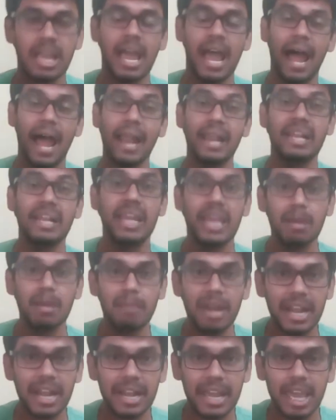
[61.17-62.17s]
And day
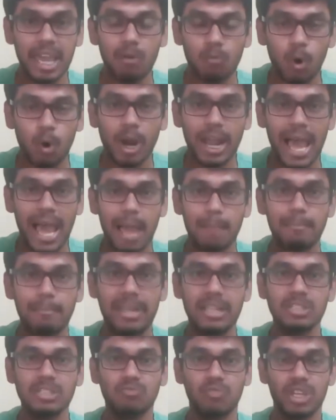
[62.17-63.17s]
by day, what
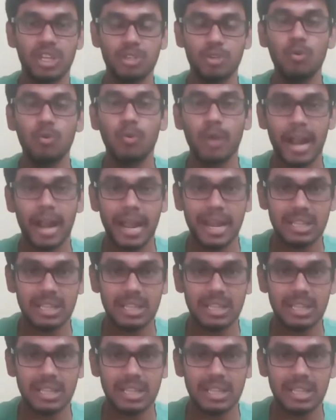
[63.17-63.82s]
happens when you write